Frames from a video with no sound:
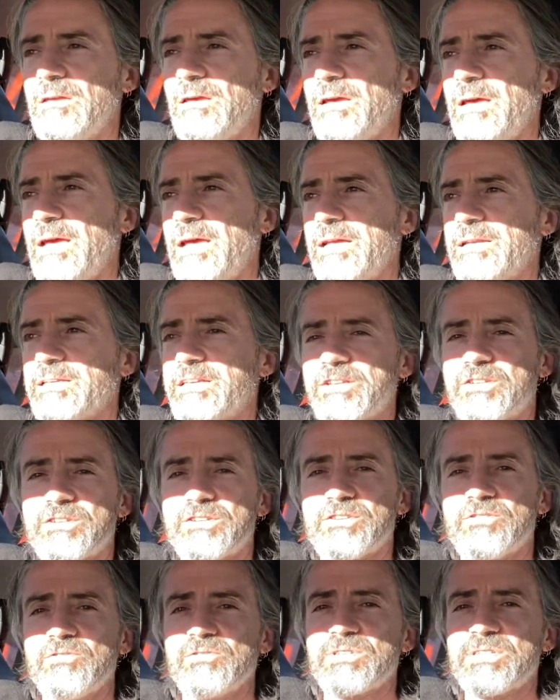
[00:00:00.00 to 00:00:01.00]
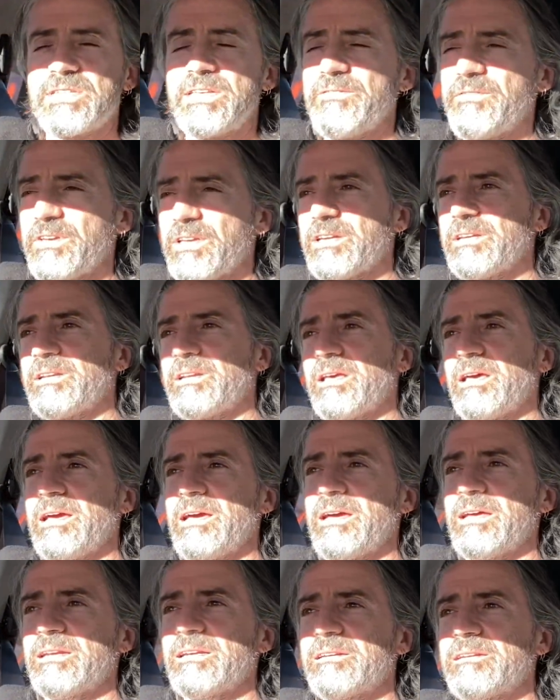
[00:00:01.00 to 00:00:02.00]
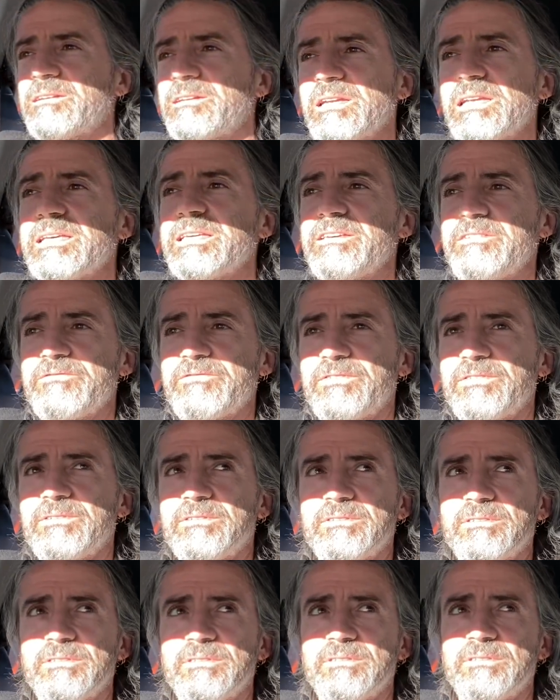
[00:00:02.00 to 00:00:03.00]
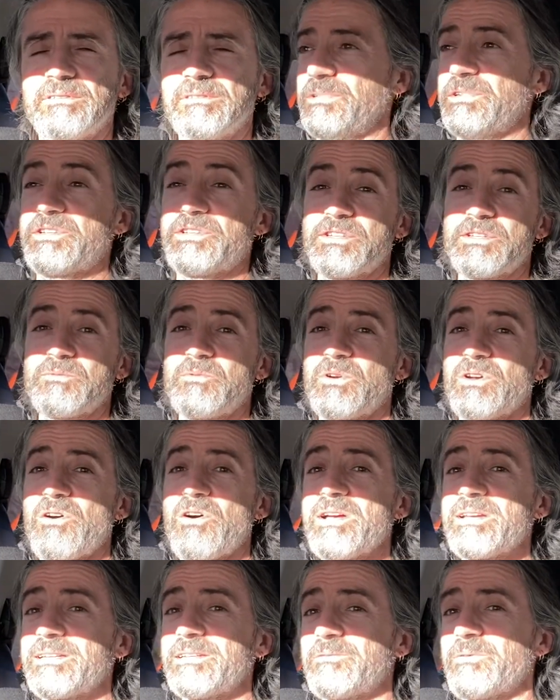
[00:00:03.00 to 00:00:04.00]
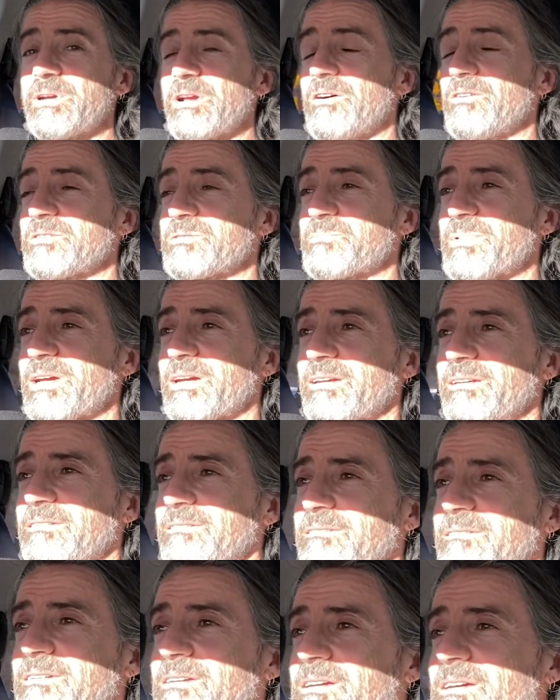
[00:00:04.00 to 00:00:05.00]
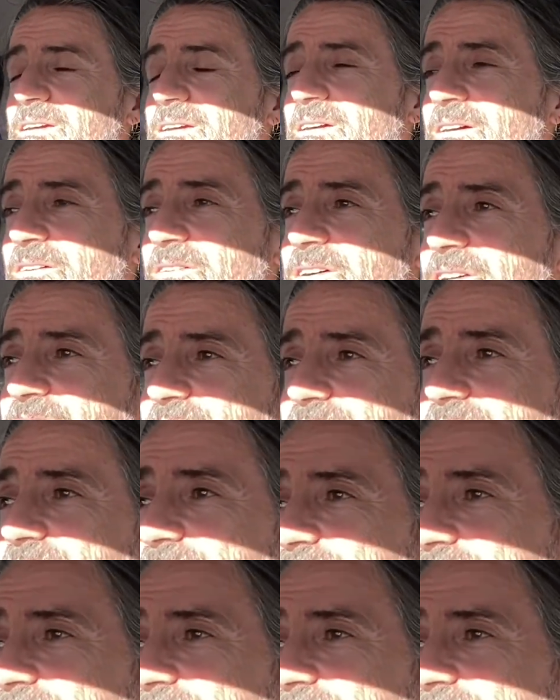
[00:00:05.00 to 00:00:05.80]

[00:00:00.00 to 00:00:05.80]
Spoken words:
and get your school certificate and leave, which is what I did when I was back in high school.